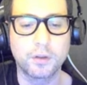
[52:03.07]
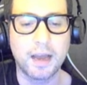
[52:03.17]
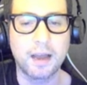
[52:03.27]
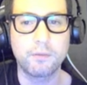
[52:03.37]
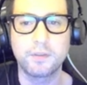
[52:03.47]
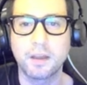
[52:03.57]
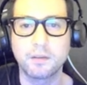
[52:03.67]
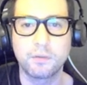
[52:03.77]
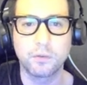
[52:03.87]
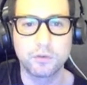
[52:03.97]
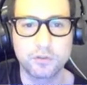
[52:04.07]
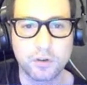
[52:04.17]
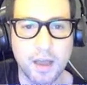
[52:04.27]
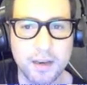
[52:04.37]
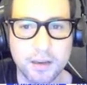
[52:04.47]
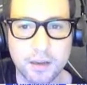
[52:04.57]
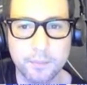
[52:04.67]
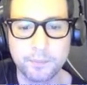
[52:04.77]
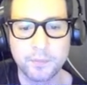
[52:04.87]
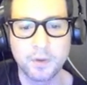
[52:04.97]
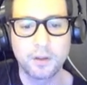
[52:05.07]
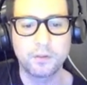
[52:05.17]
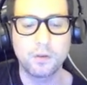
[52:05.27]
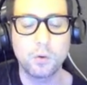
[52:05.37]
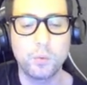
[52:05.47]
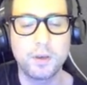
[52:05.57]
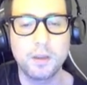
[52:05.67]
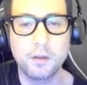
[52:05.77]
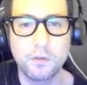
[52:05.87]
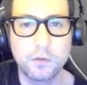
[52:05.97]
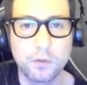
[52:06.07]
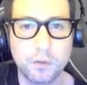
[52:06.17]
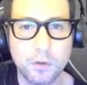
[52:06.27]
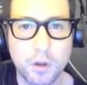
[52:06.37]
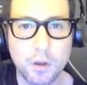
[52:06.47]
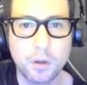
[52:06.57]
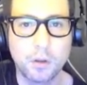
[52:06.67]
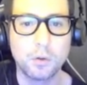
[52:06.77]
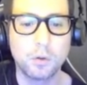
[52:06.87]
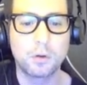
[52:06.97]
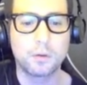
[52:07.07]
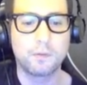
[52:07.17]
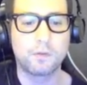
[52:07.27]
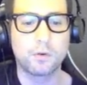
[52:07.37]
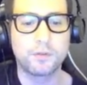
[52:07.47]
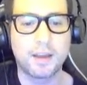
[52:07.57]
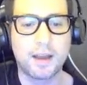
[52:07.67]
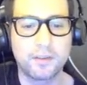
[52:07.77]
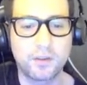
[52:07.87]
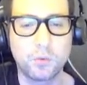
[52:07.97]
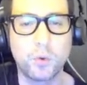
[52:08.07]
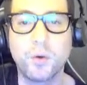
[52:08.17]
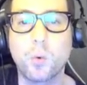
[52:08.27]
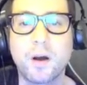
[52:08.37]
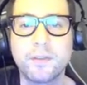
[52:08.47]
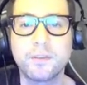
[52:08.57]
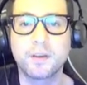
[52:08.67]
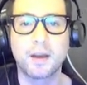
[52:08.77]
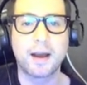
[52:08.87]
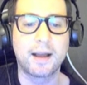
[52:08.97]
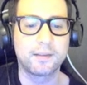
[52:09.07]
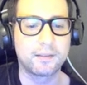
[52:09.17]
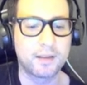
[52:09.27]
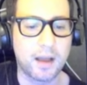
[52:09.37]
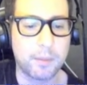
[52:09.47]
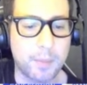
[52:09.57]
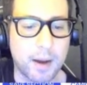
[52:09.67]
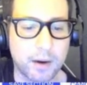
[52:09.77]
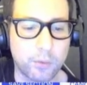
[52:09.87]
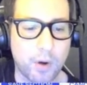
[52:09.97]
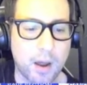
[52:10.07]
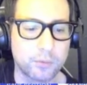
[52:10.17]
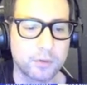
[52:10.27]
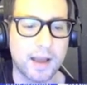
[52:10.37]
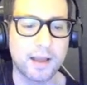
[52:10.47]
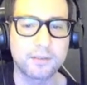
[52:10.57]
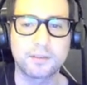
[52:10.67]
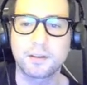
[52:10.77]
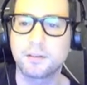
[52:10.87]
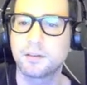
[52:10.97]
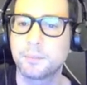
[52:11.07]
have that functionality, so we need to look for the asset we want as a background asset.